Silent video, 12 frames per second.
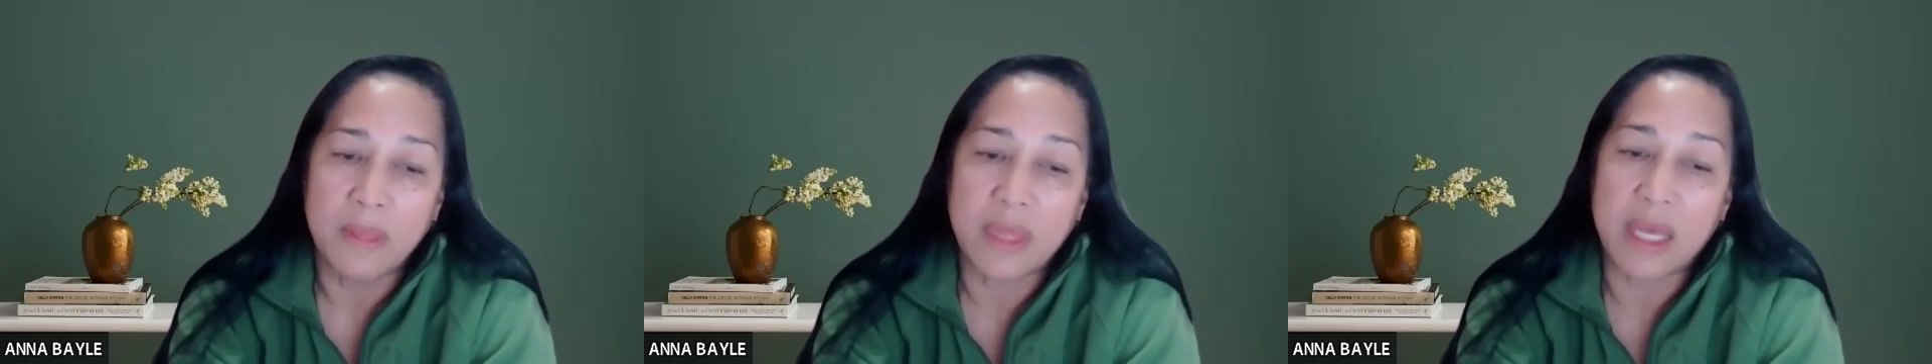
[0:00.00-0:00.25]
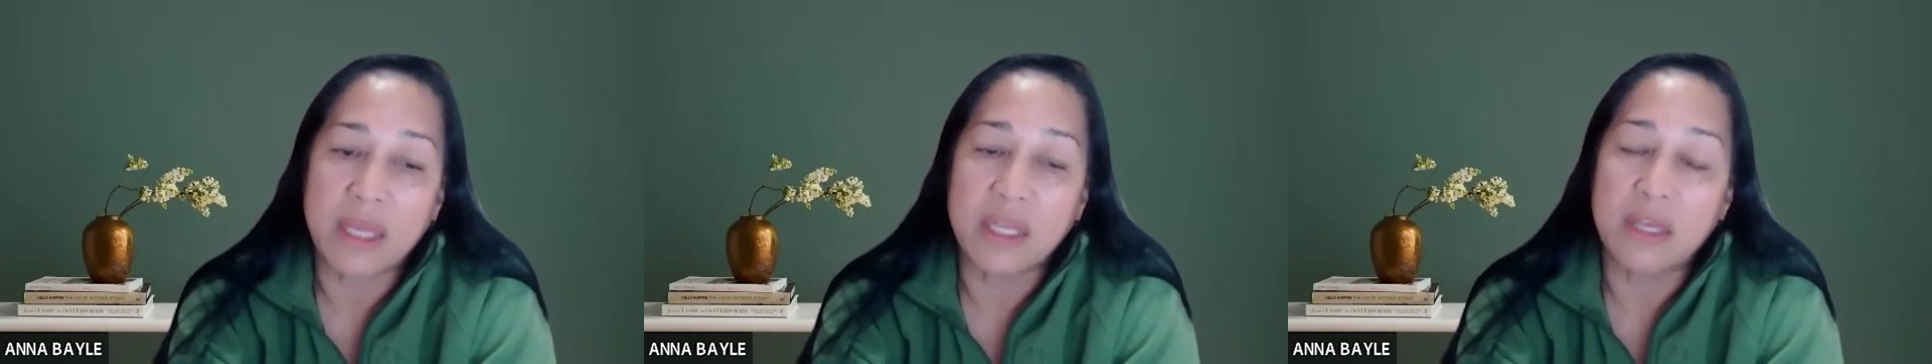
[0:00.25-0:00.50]

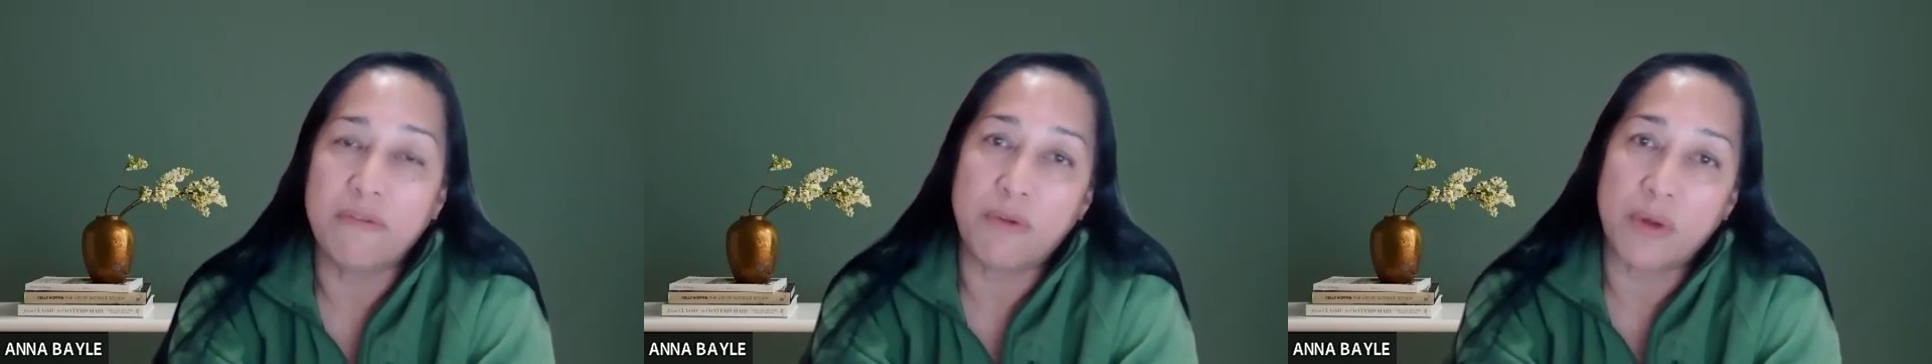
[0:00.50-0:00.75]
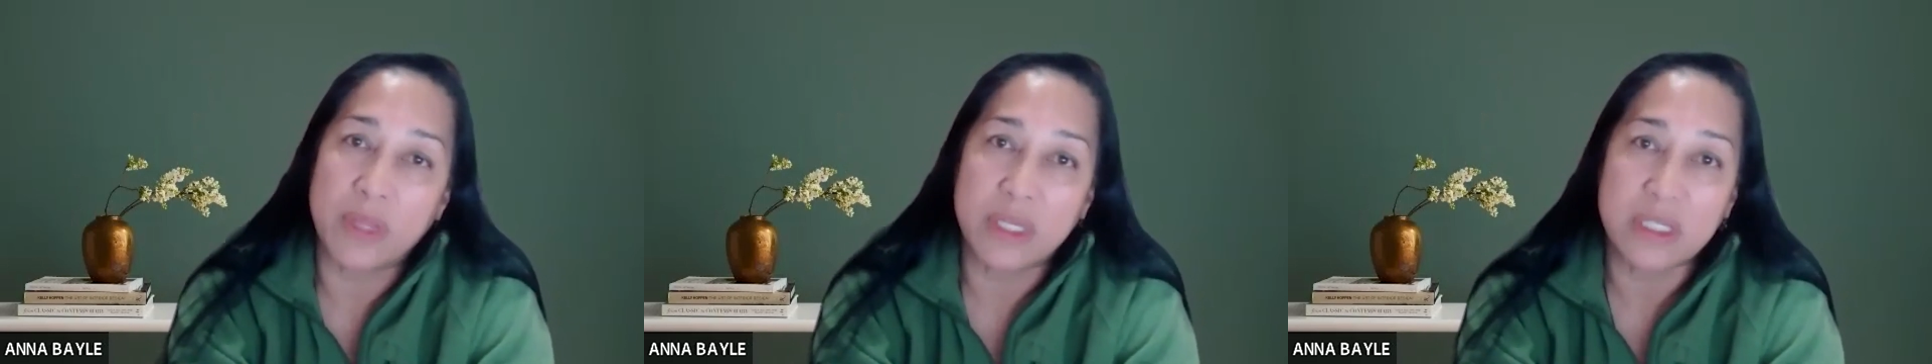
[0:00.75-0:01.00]
Thank you
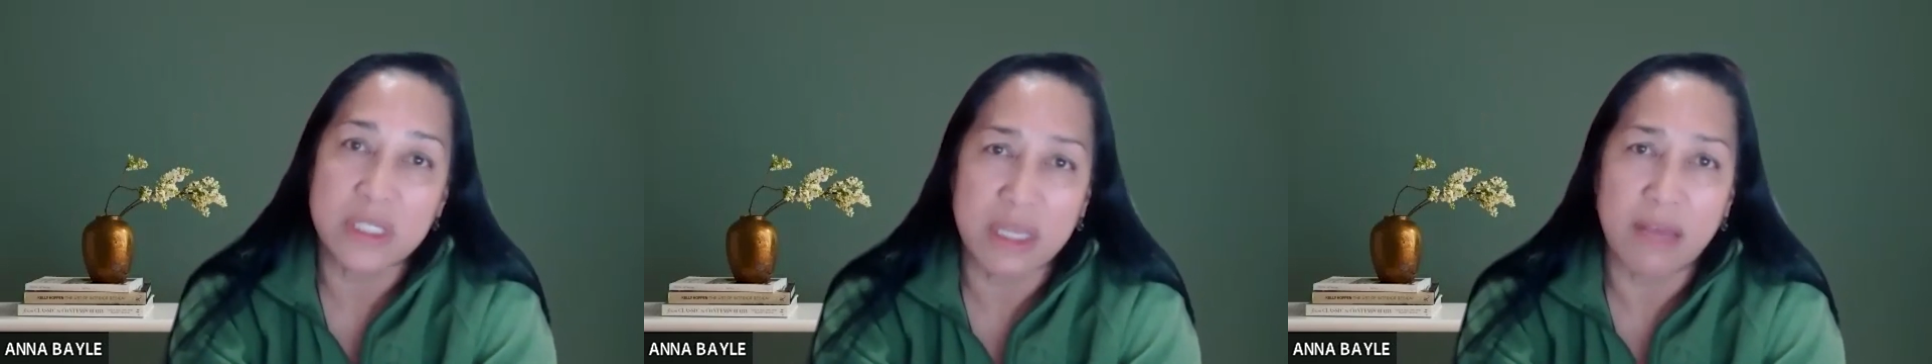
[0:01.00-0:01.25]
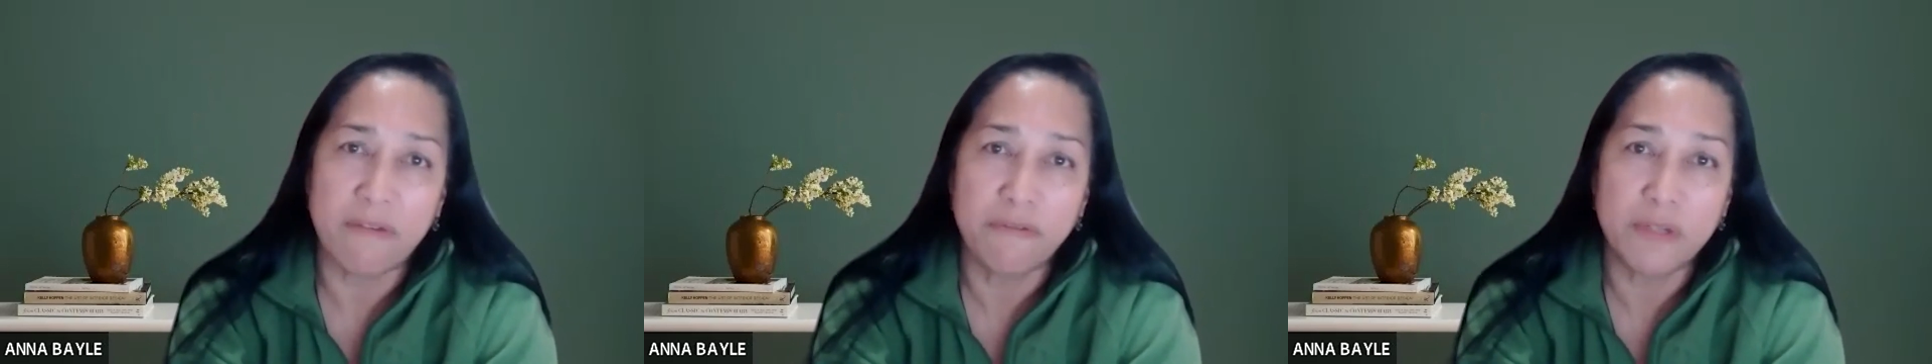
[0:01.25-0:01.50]
for this
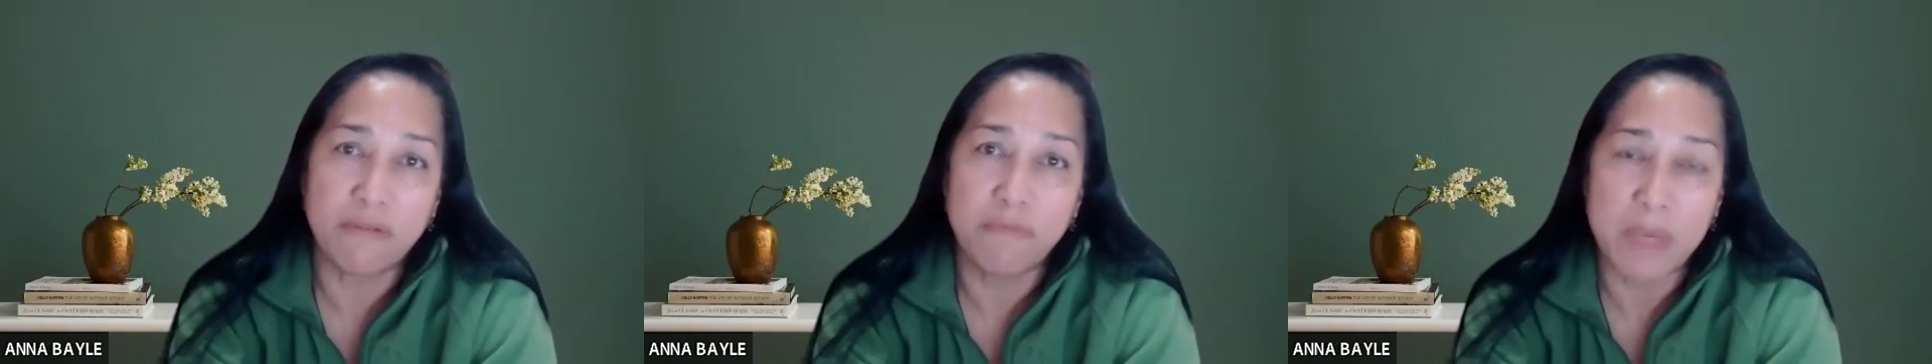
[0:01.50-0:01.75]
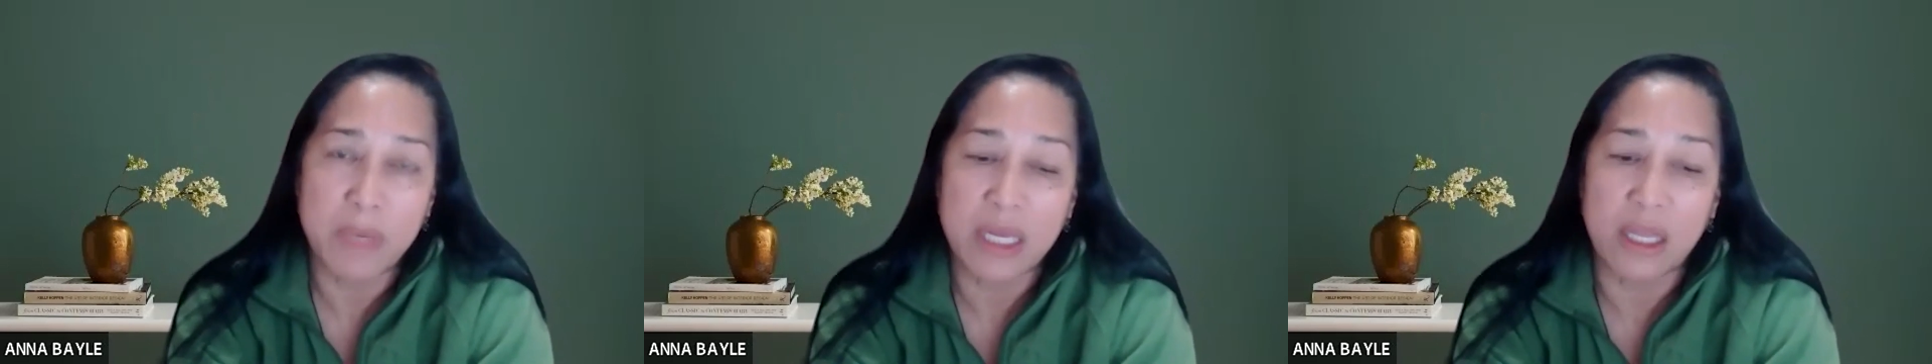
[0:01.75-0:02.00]
gift
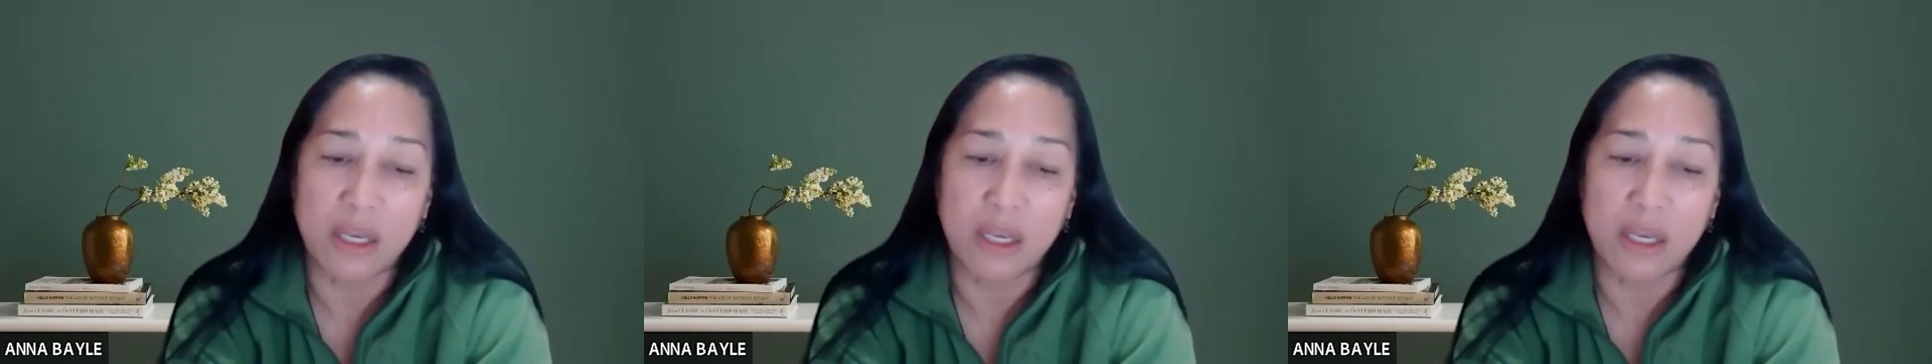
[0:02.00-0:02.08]
of being